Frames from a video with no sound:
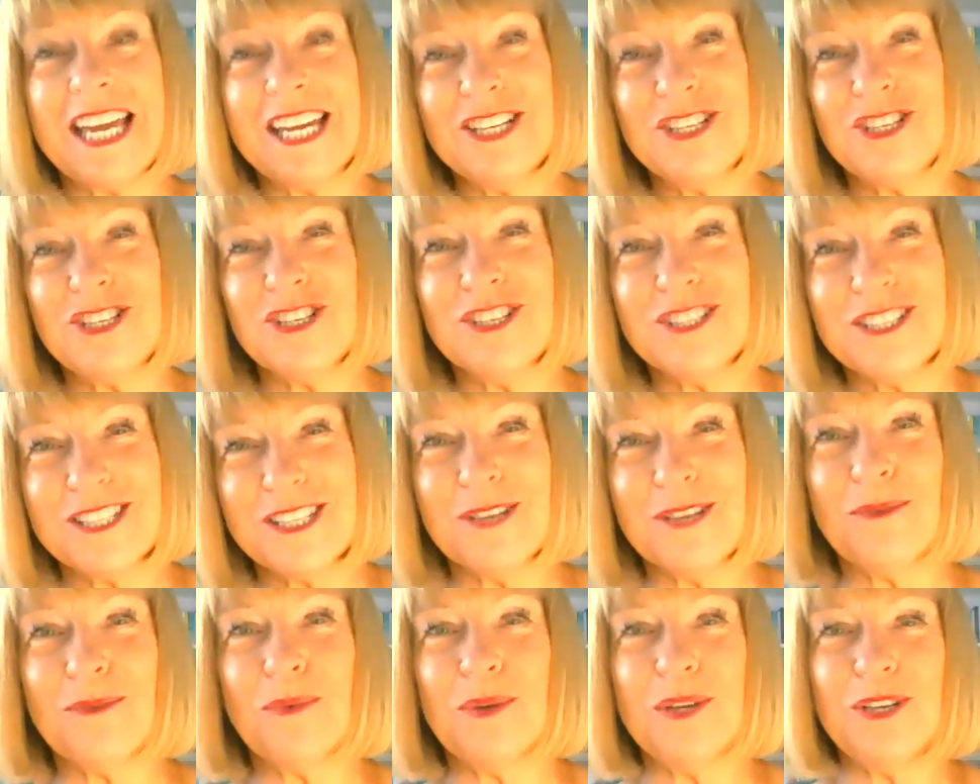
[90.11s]

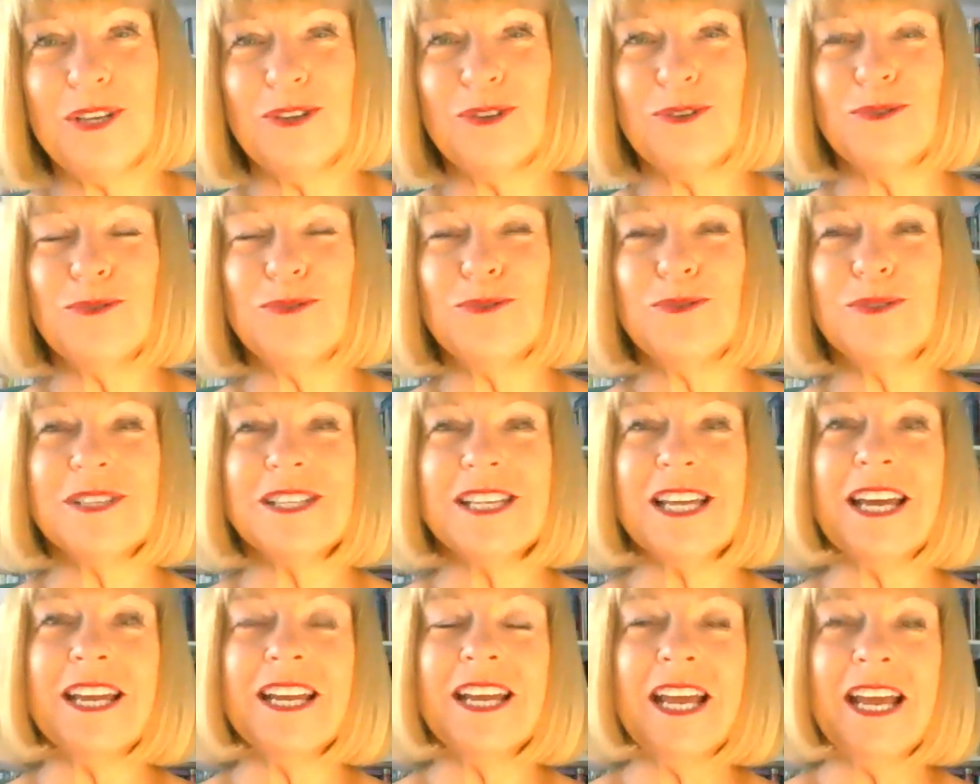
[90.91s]
agents that we use
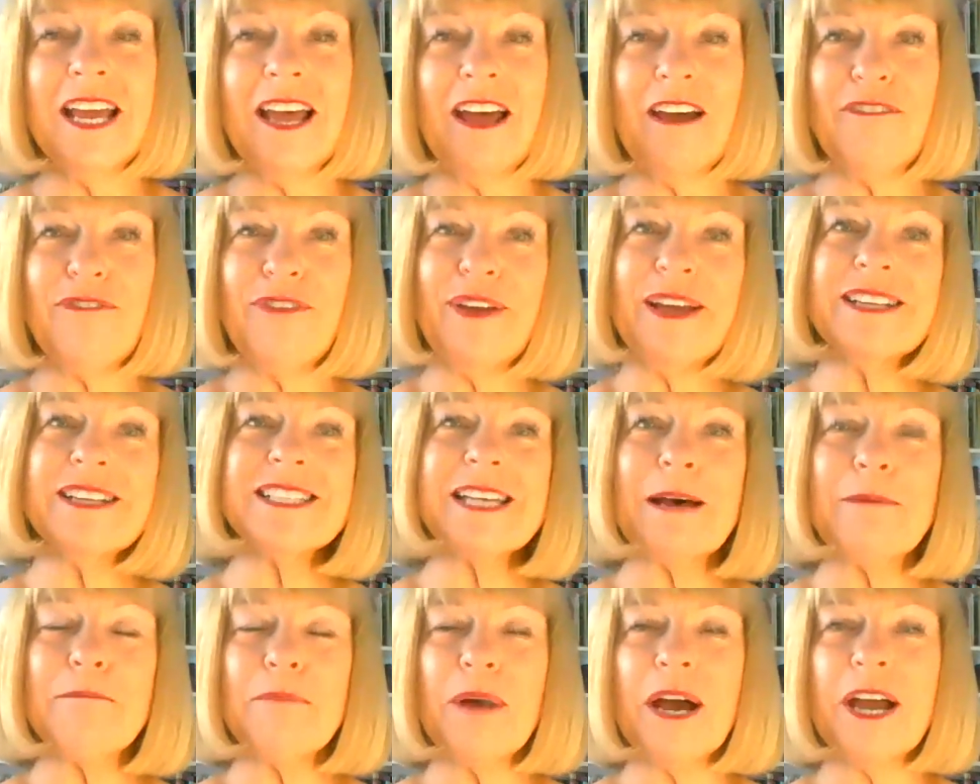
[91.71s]
that
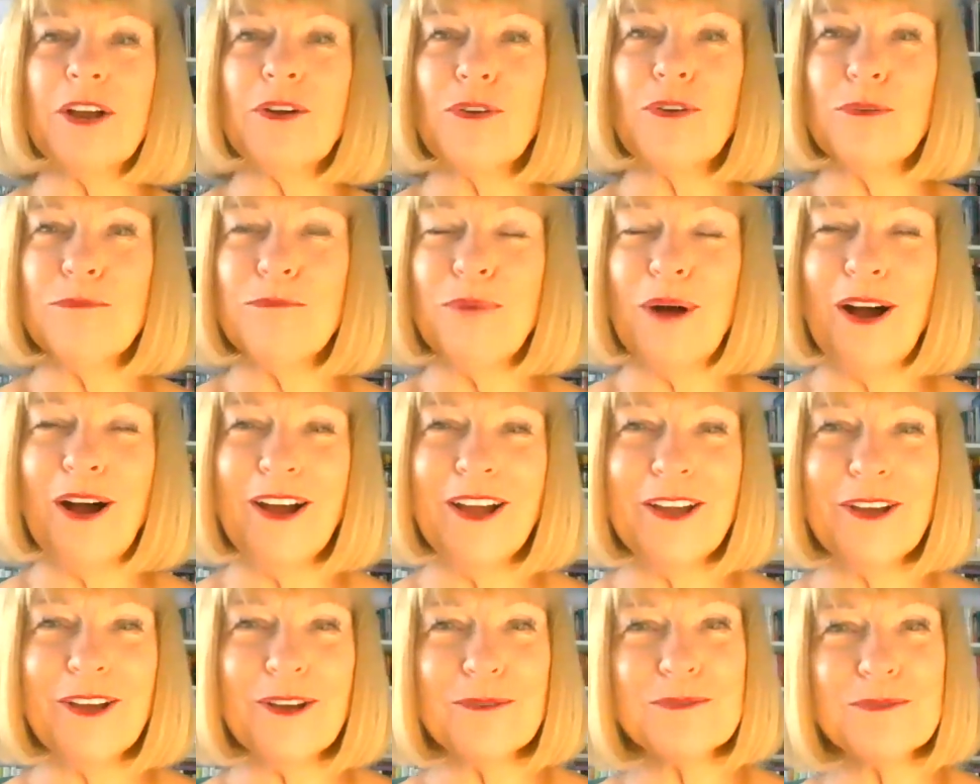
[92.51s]
affects our
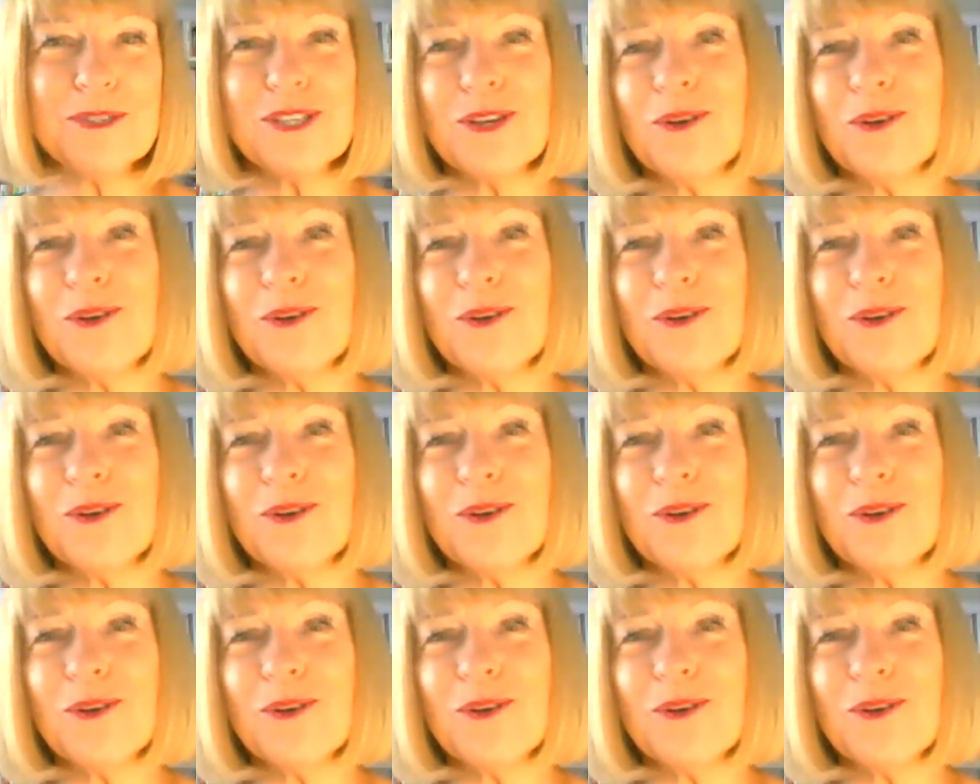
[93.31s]
microbiome.